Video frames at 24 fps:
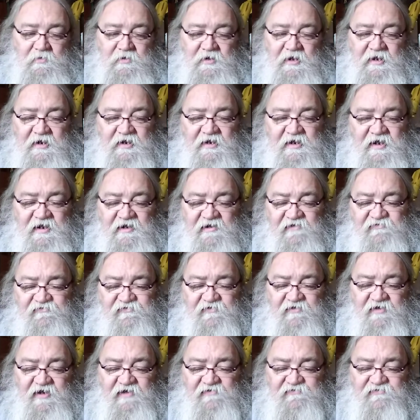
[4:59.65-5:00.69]
and again, it's a
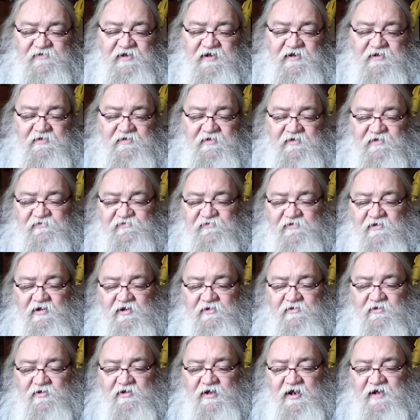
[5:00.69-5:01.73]
it's a it's
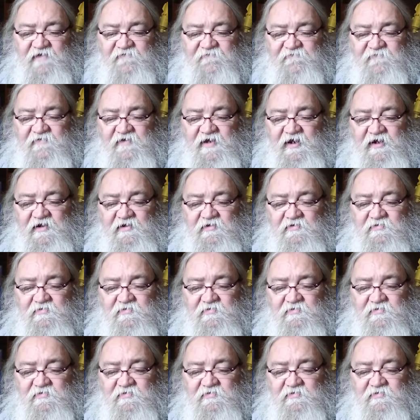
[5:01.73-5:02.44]
another knife that